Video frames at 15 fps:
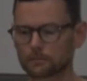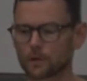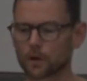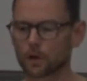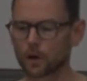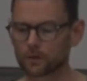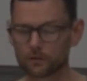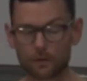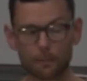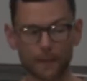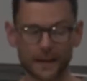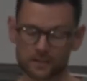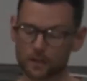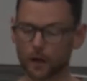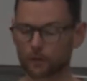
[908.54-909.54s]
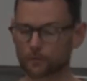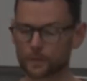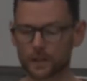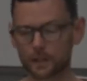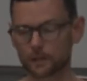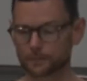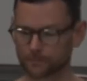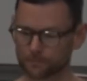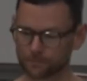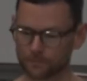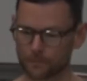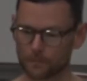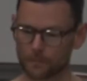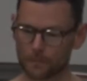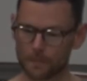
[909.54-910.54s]
got the better of me.
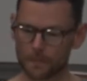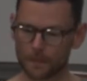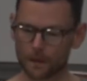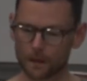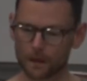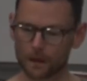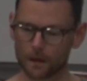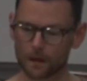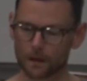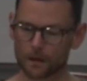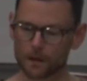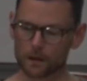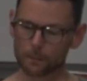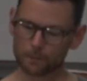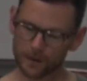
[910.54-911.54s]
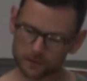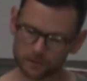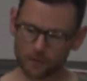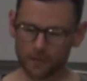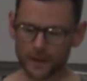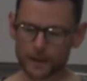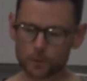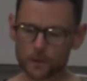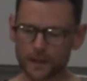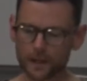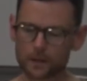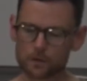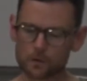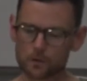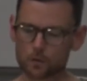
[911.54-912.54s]
The best thing we
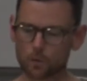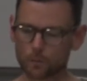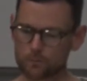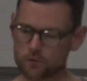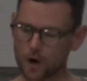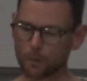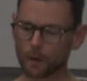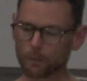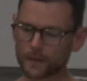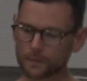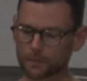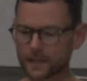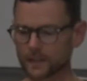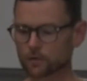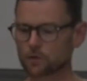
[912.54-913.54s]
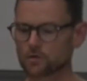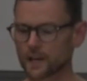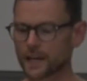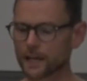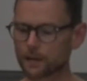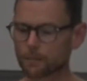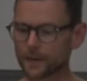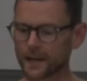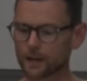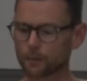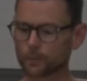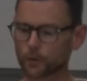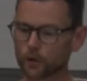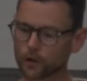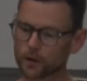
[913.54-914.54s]
can do would probably be to take Peter
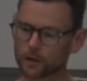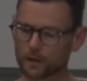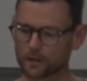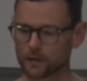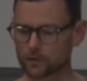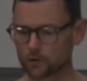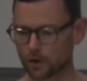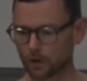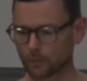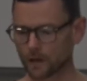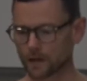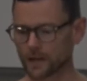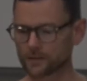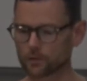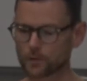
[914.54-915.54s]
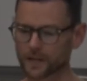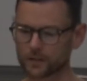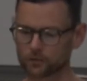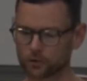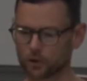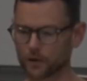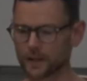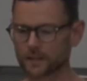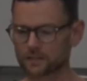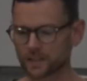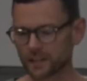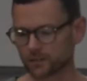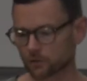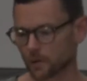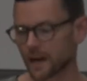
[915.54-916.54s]
Bürger, the German literary historian's
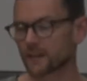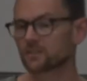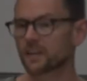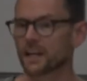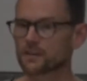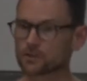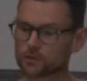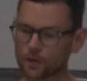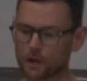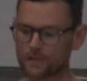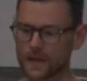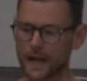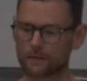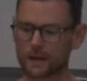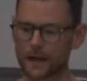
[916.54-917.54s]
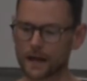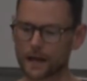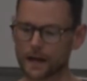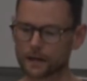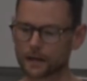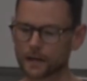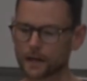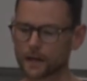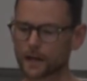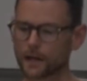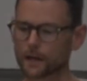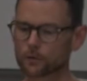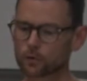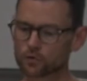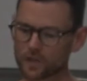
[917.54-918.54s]
historization of the avant-garde,
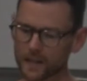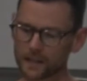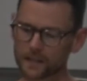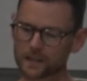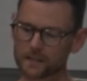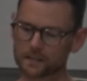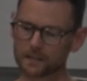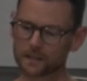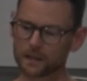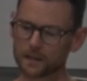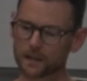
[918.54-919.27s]
to take his